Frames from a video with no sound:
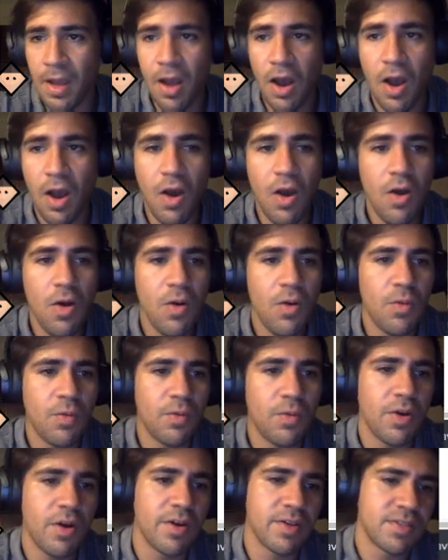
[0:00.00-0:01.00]

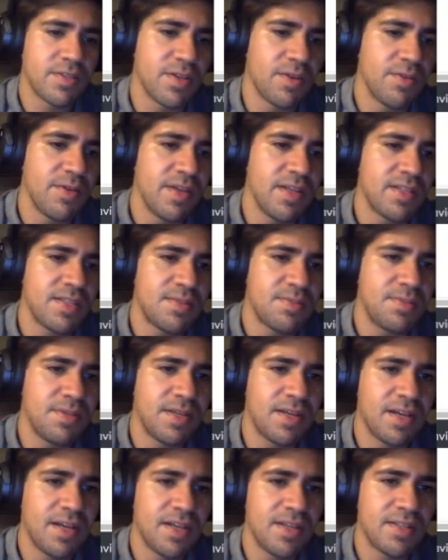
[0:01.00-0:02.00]
Oh, all right. So it's
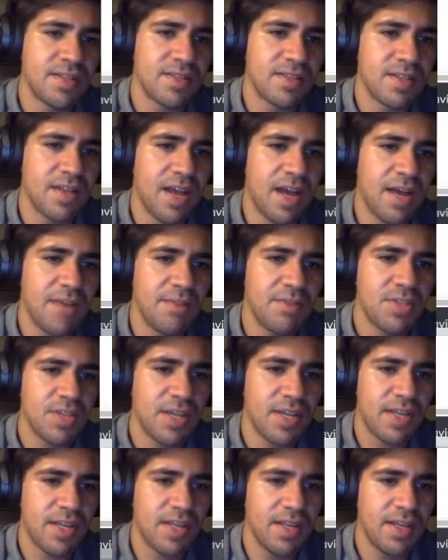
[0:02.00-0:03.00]
because I'm
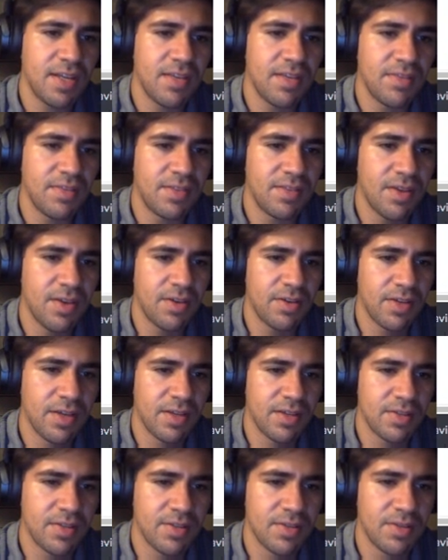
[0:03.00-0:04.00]
checking if, okay,
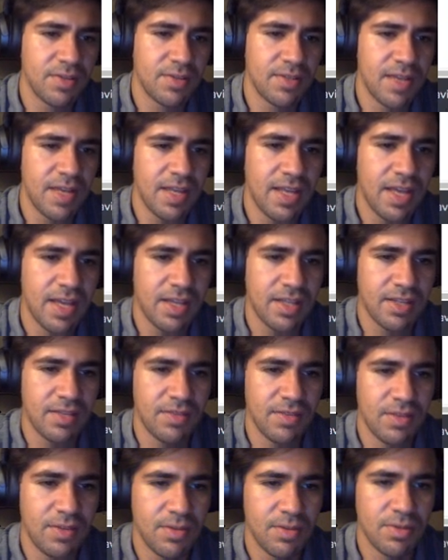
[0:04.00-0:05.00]
so data
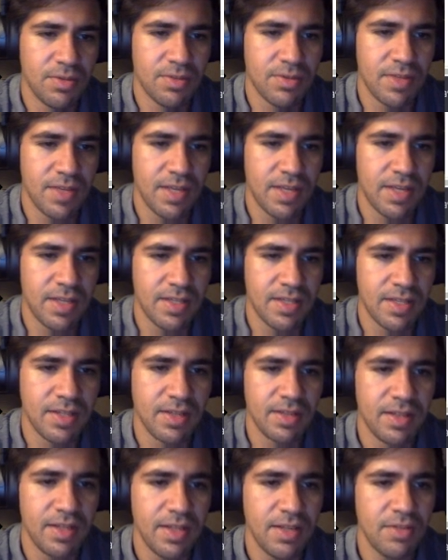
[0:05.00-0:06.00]
active equals, I guess it
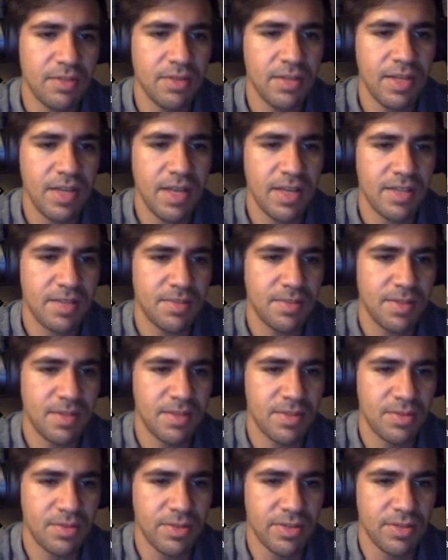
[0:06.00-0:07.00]
literally has to be the
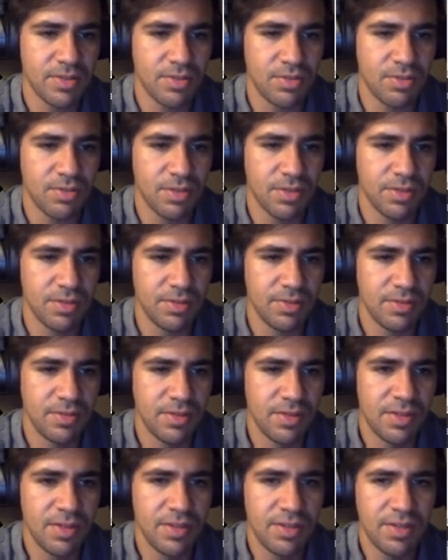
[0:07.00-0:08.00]
string true.
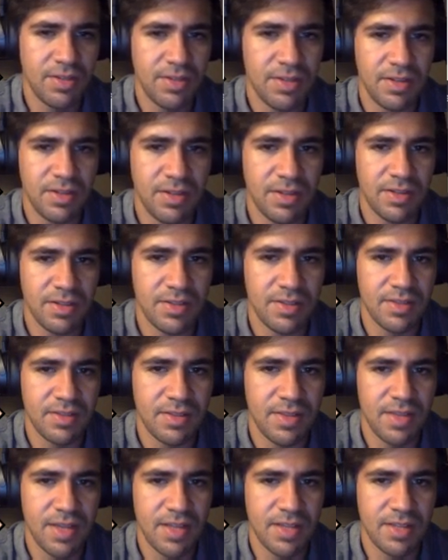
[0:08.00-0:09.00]
All right, so
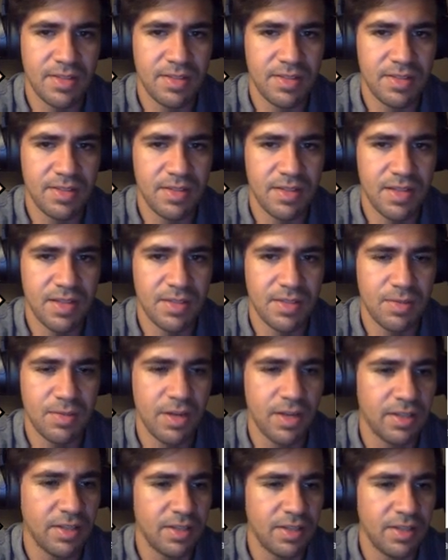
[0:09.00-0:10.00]
that's
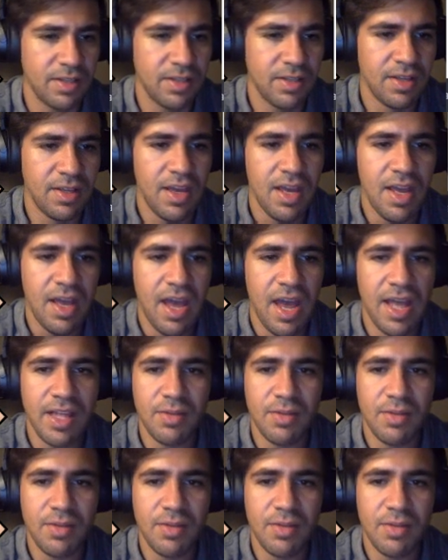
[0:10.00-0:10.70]
why. Weird.